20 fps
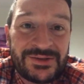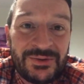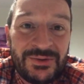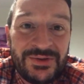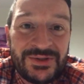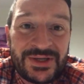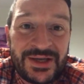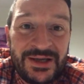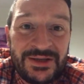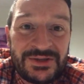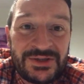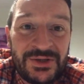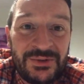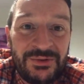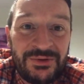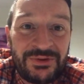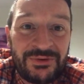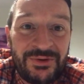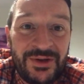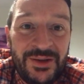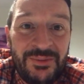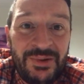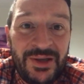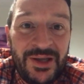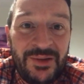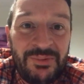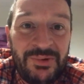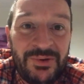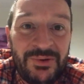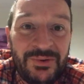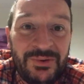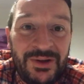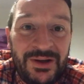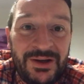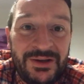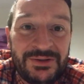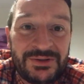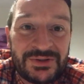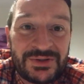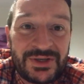Always get 2 or 3 people,
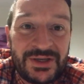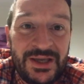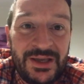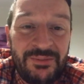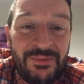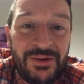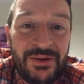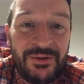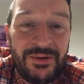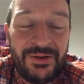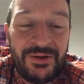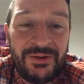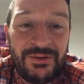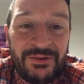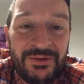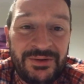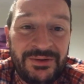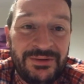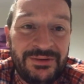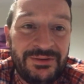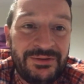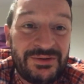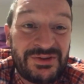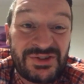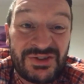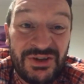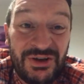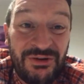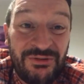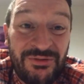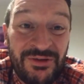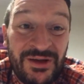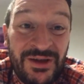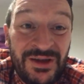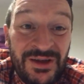like, just keep going on and stuff.